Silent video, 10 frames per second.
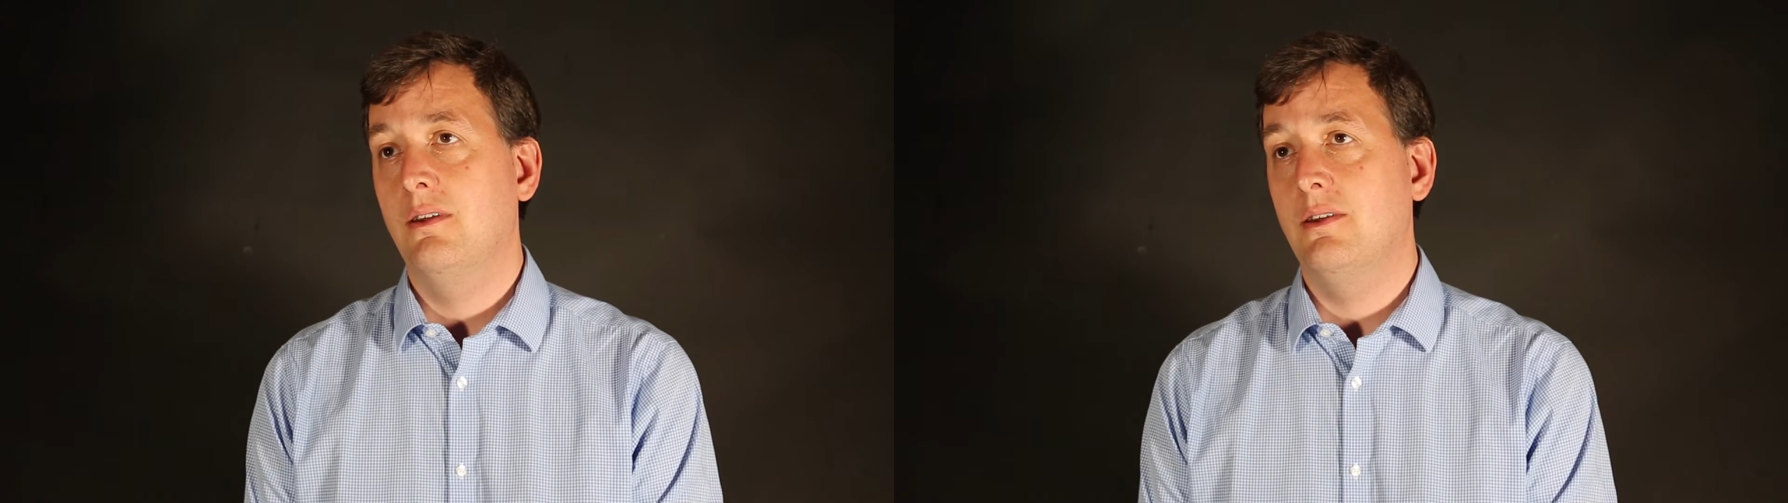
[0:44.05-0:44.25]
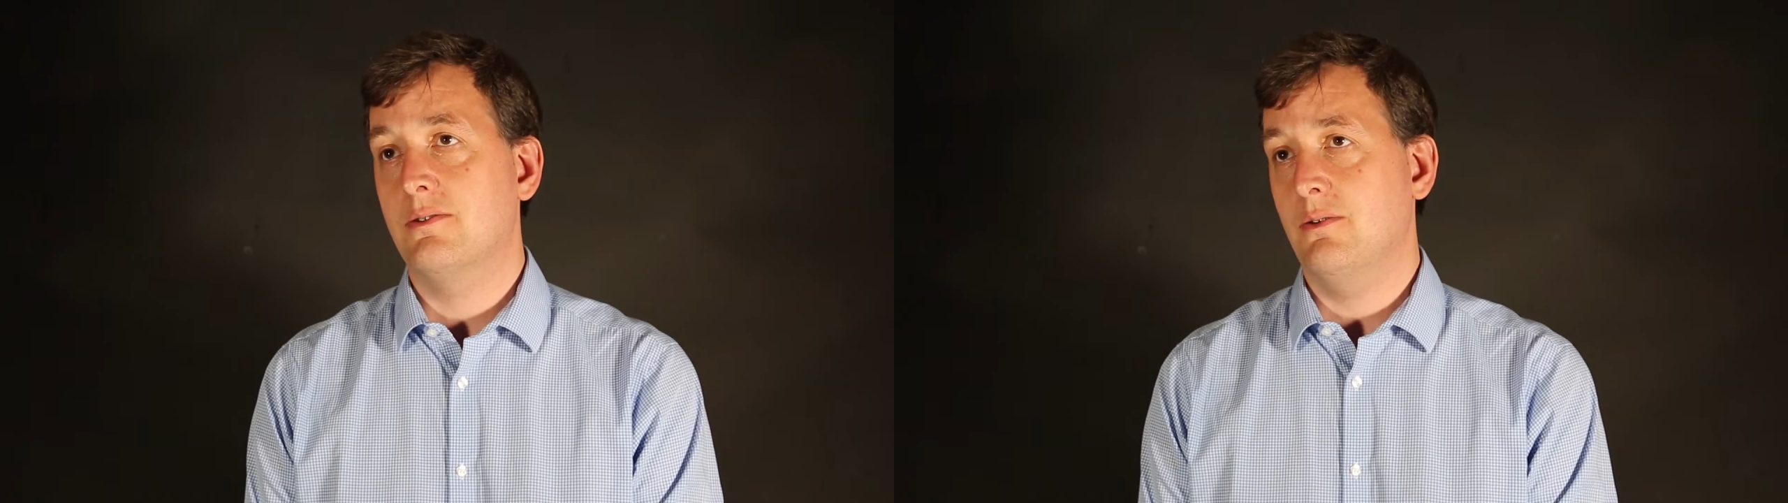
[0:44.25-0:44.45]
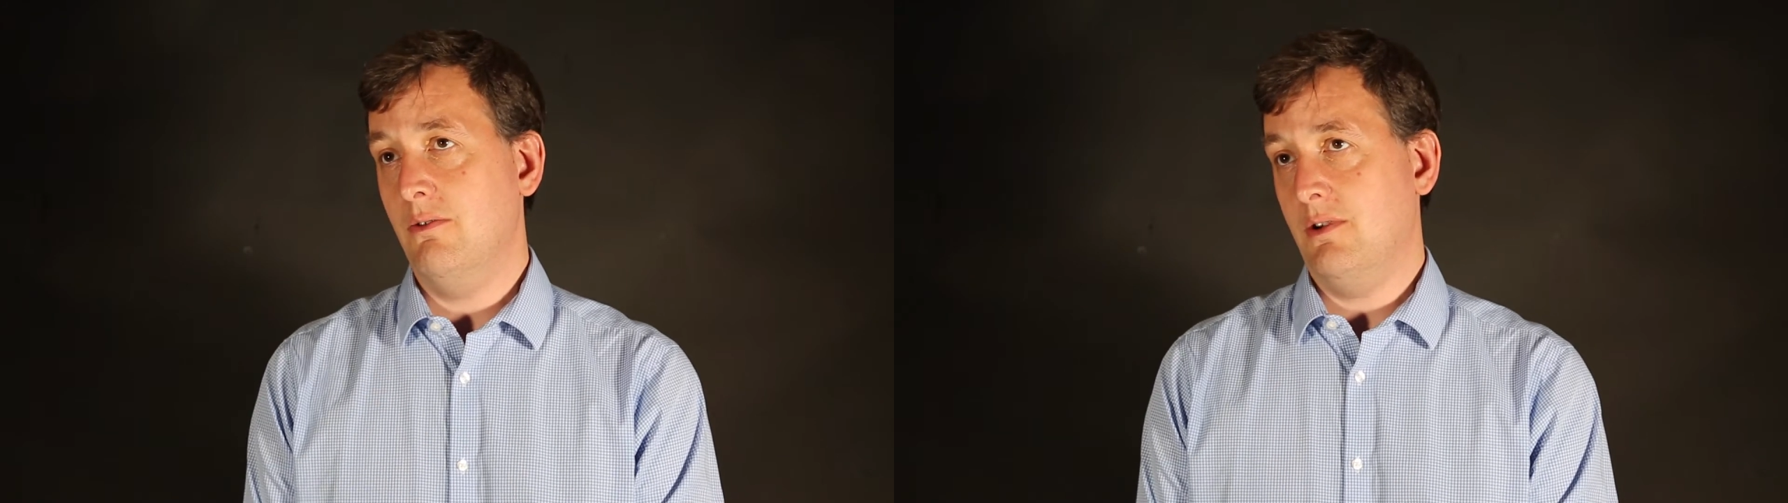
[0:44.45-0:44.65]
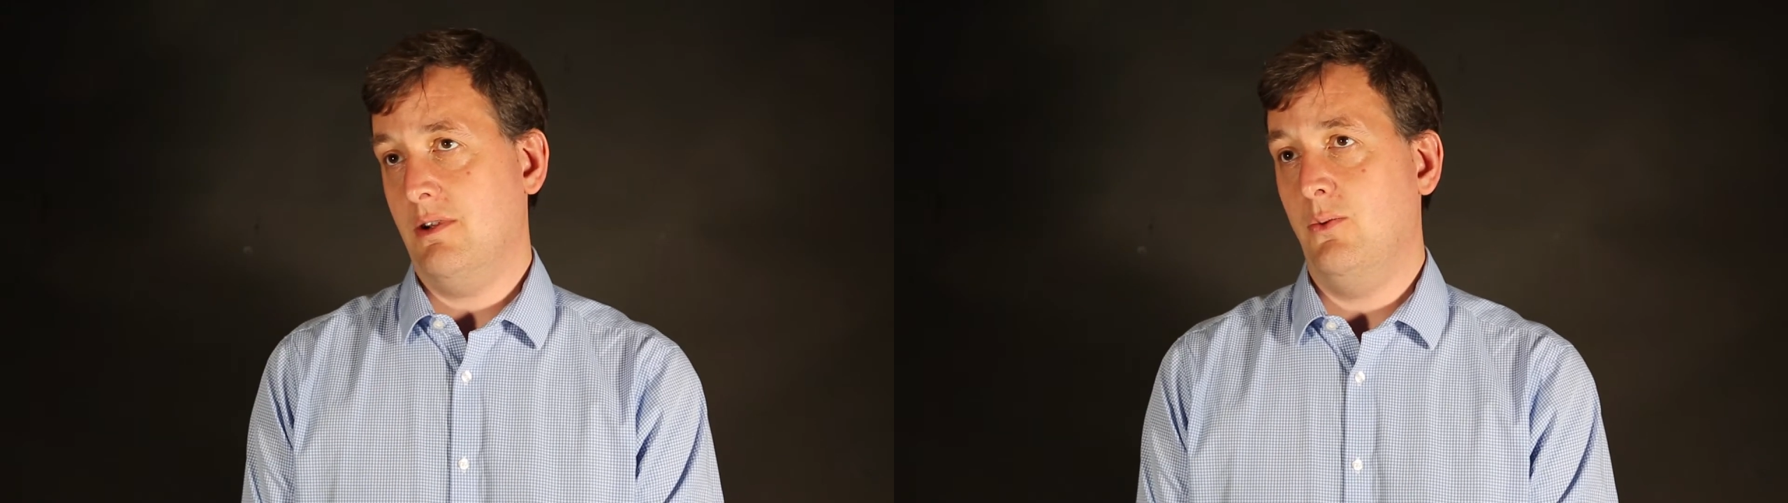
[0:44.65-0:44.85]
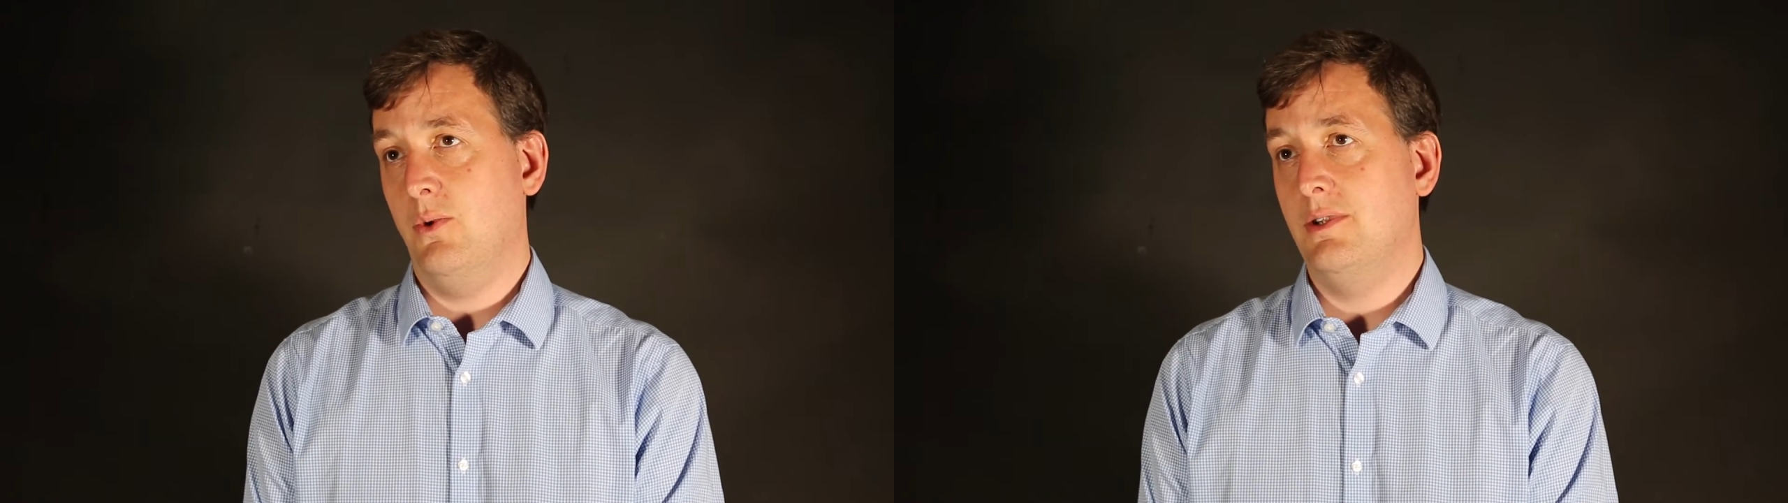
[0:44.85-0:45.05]

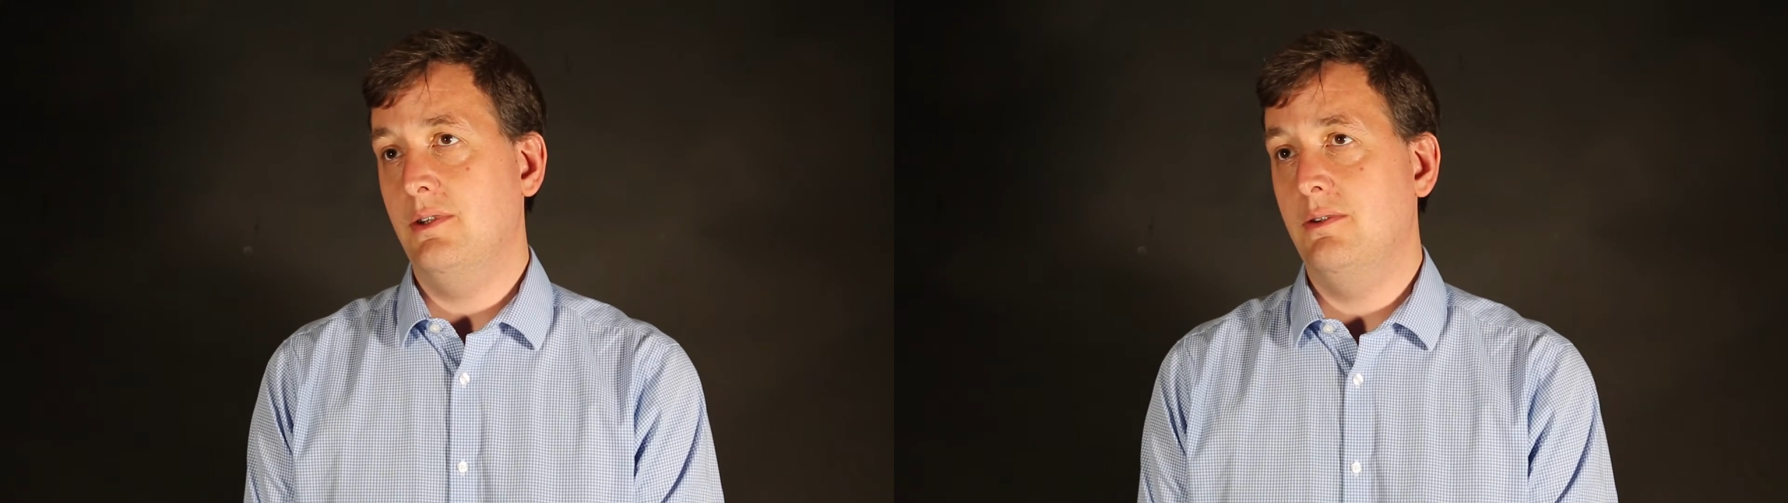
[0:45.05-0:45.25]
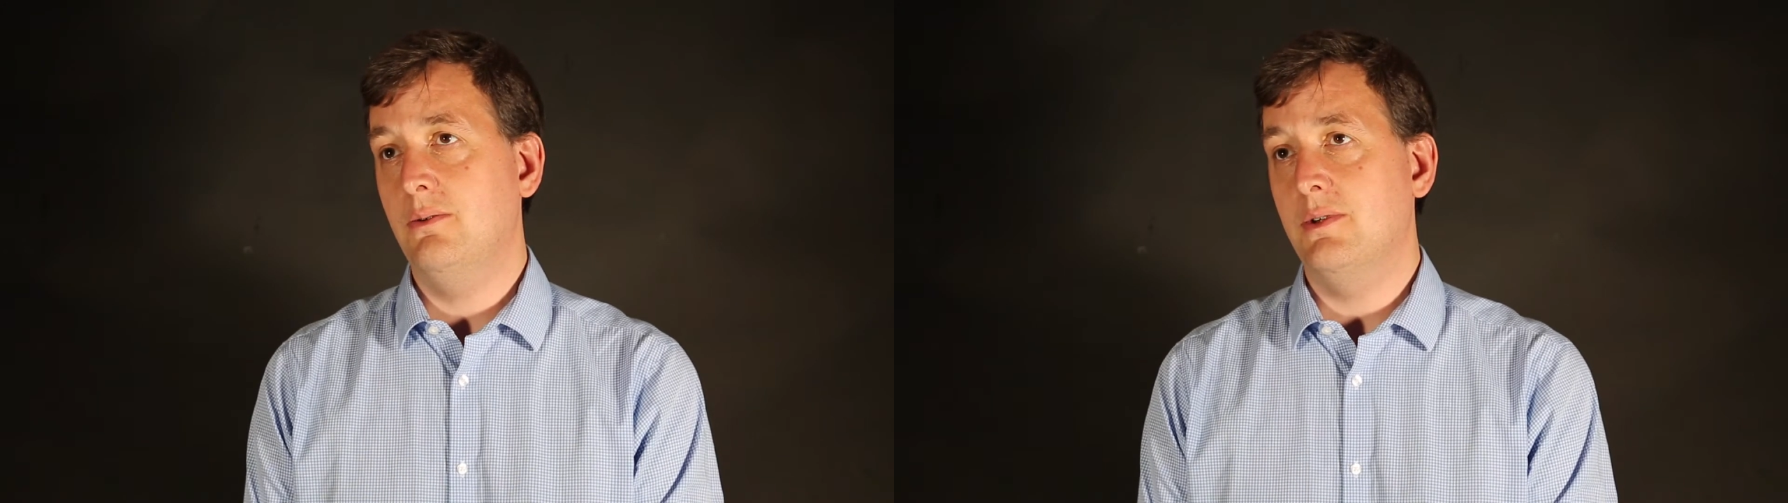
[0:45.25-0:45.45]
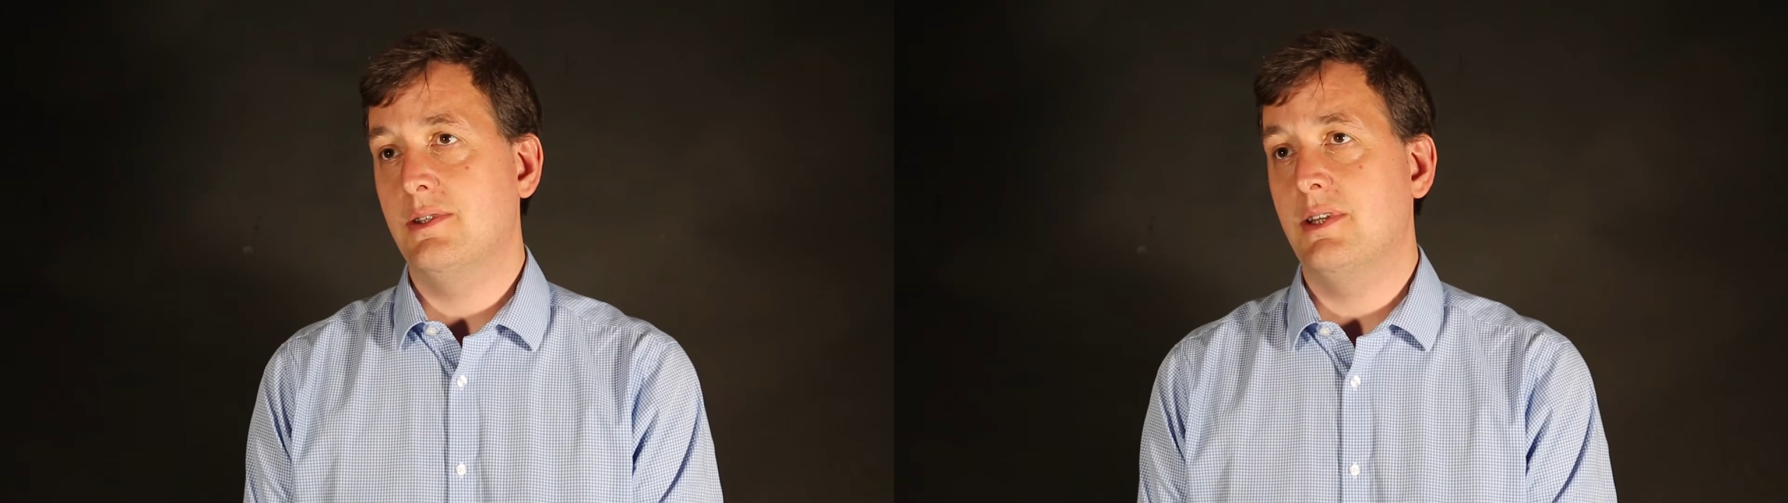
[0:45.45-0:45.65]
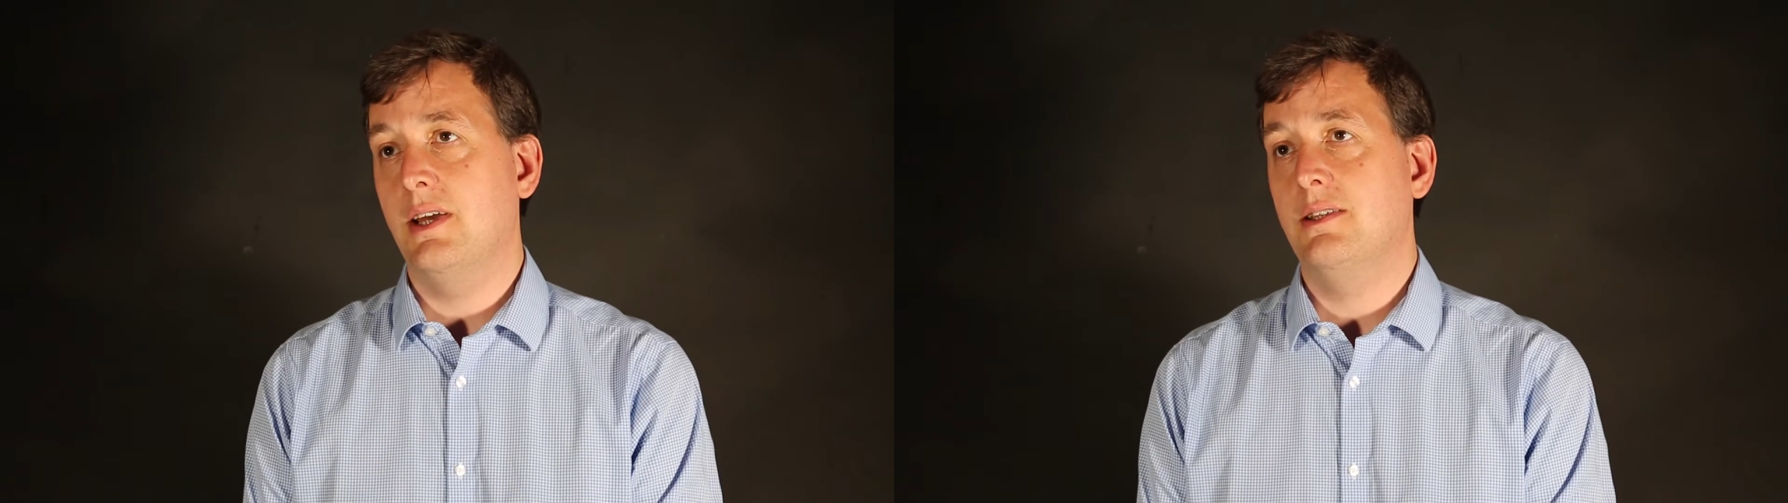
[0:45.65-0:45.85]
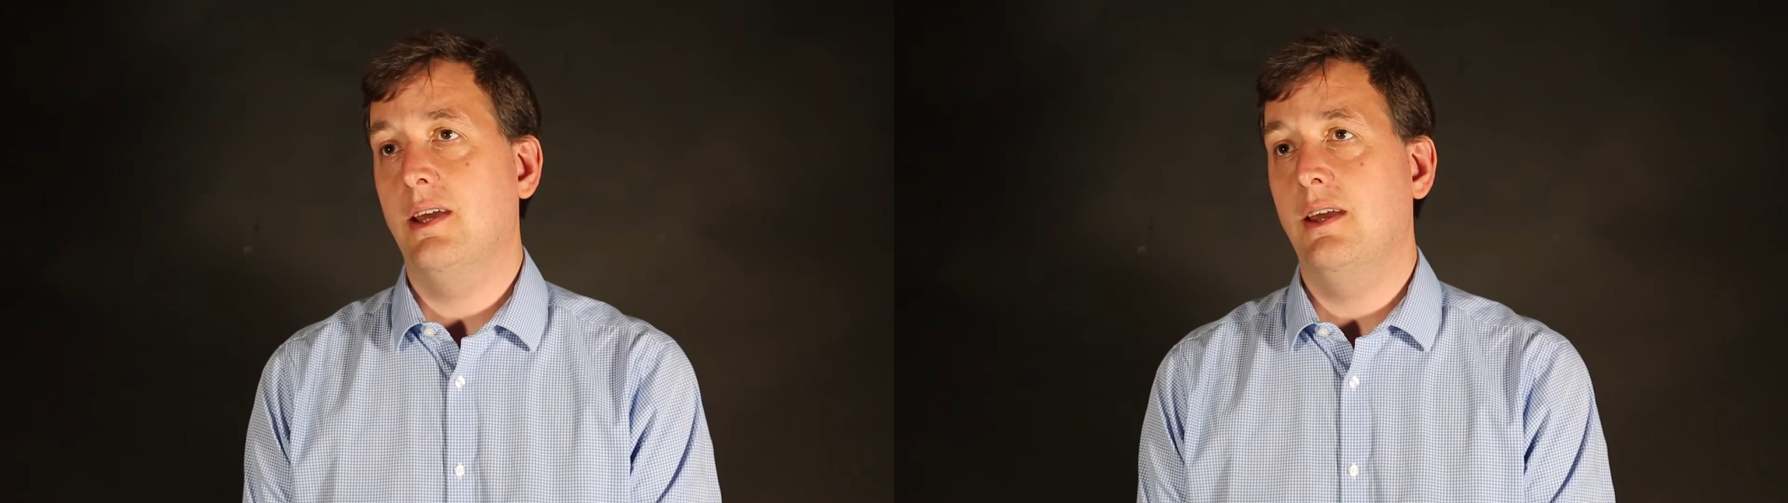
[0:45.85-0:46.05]
historically what they do is
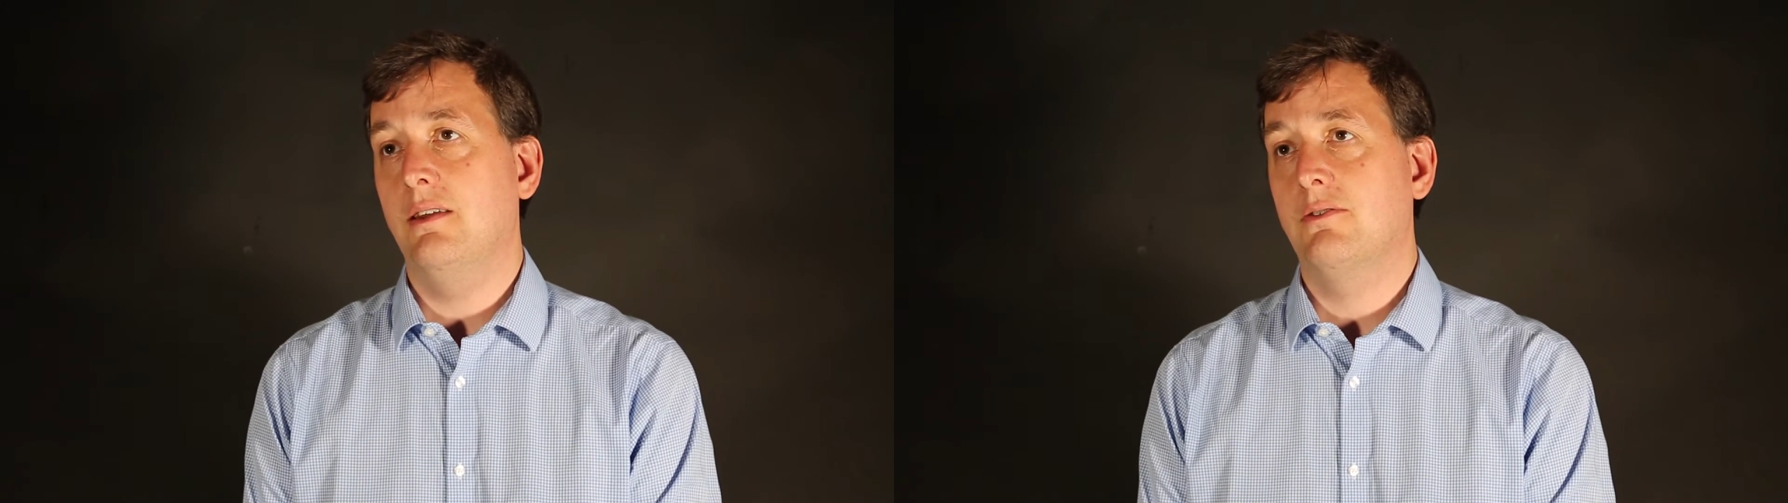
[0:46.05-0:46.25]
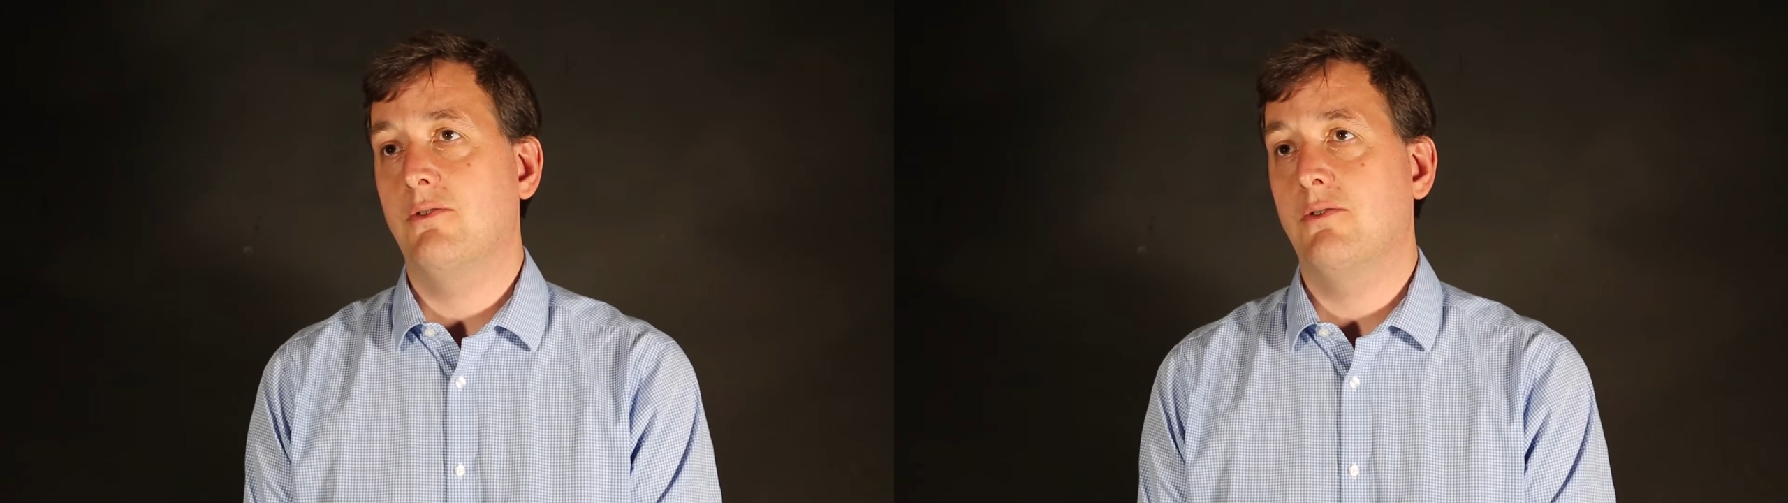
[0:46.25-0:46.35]
that they